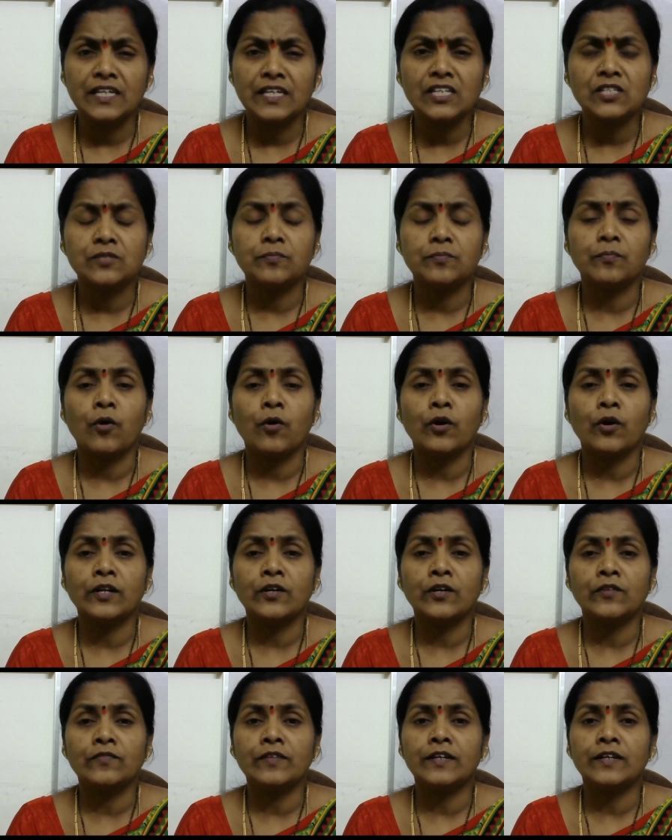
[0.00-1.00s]
each
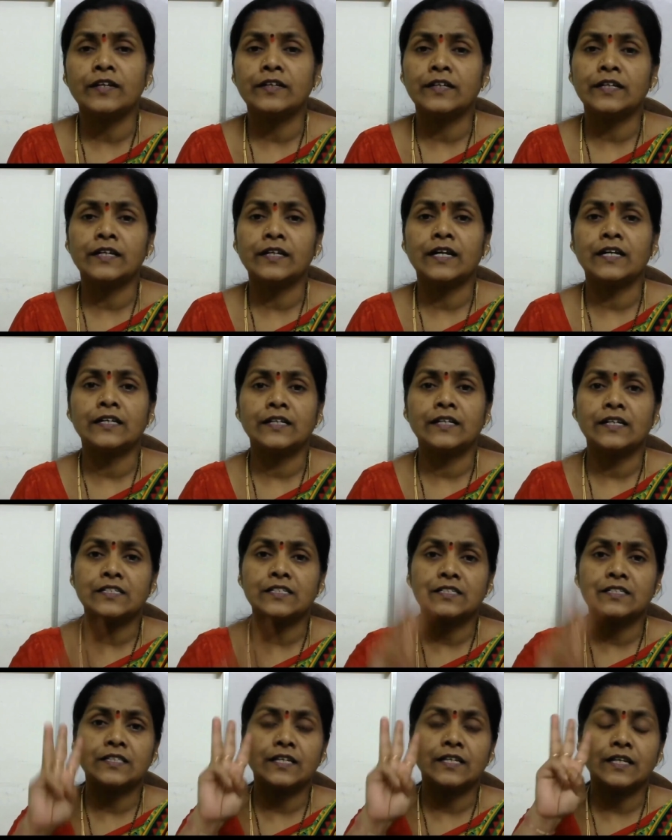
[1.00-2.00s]
body of the letter
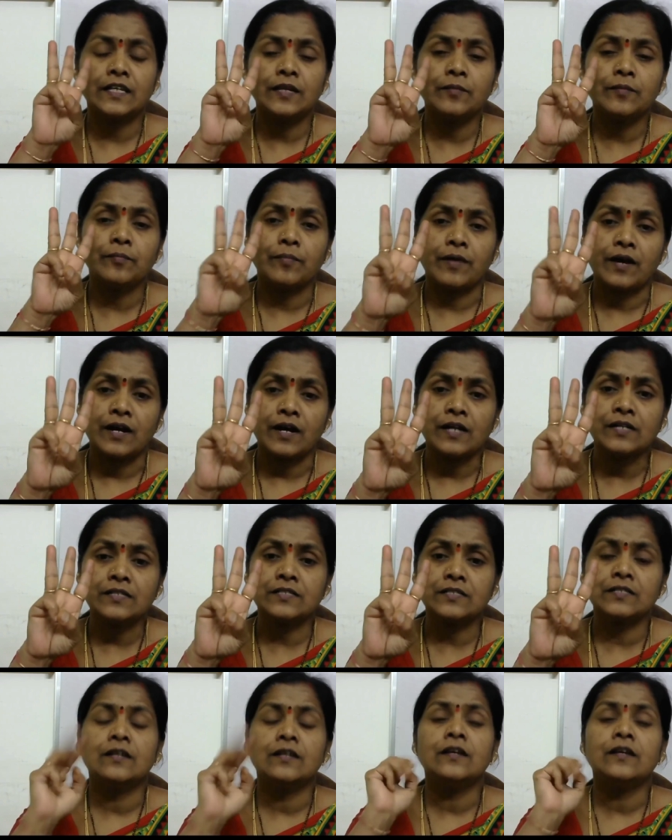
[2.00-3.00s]
contains three
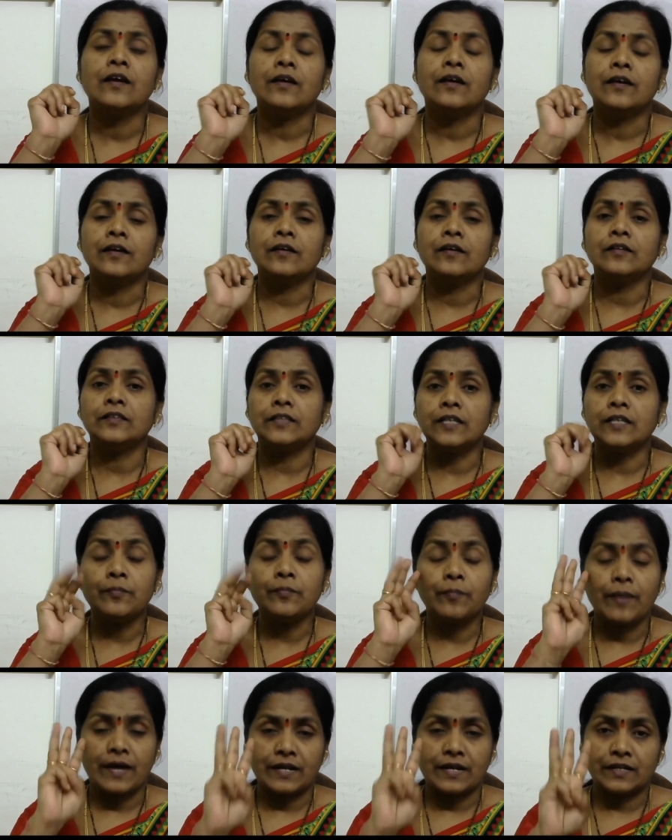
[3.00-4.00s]
parts,
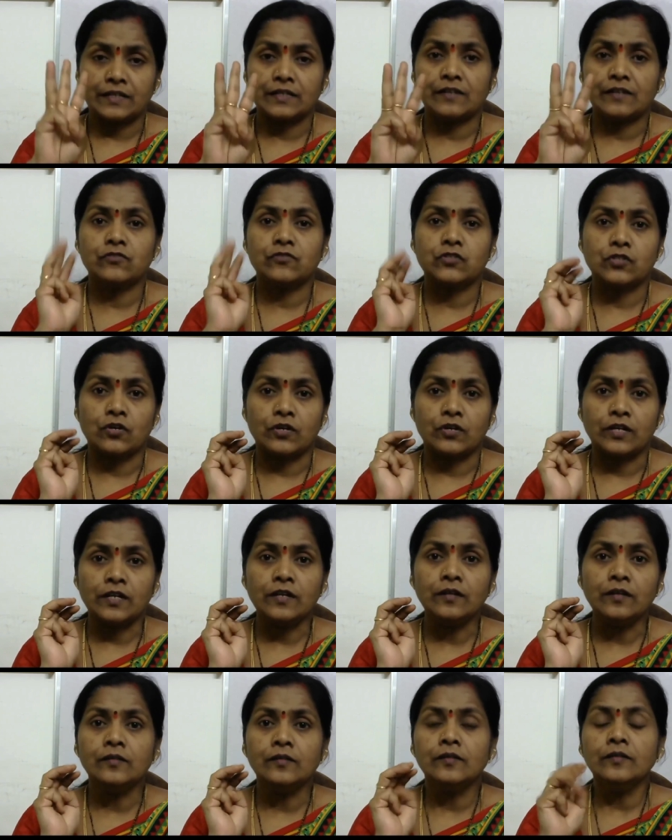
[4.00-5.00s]
three paragraphs,
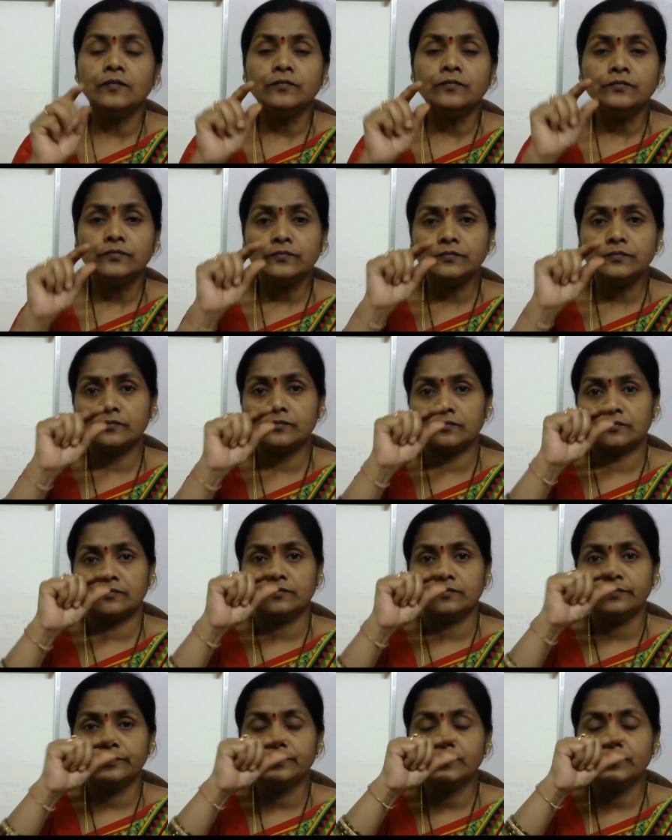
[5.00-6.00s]
sorry.
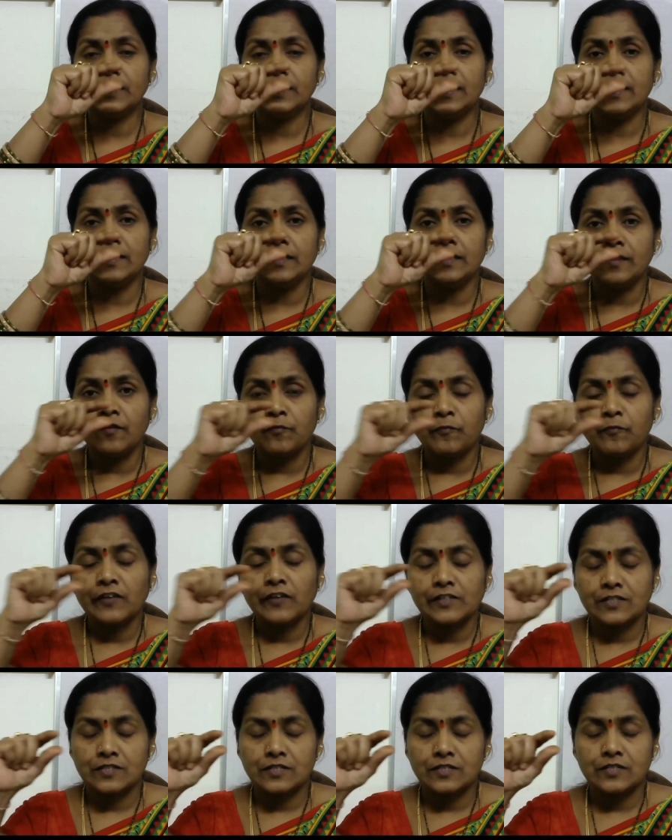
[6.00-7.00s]
In the
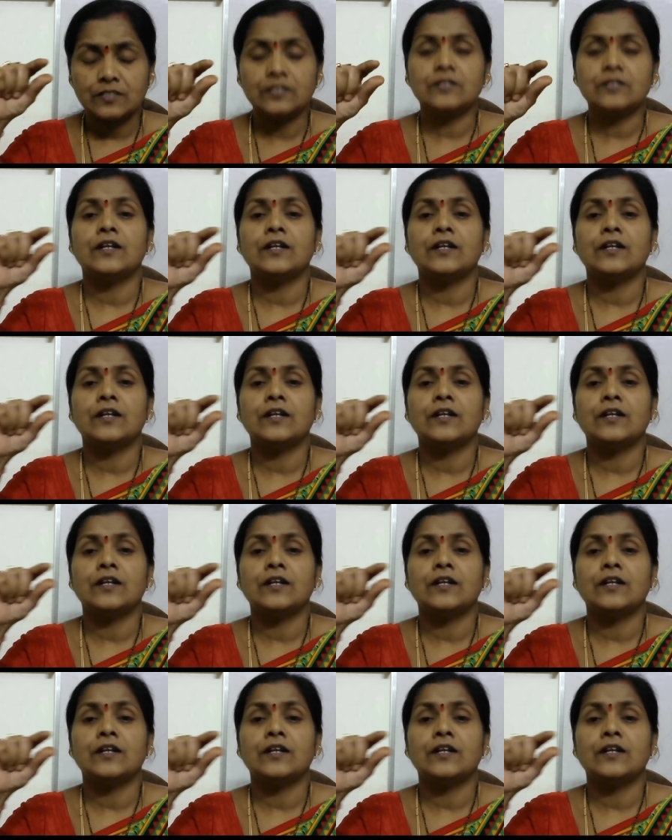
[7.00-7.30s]
first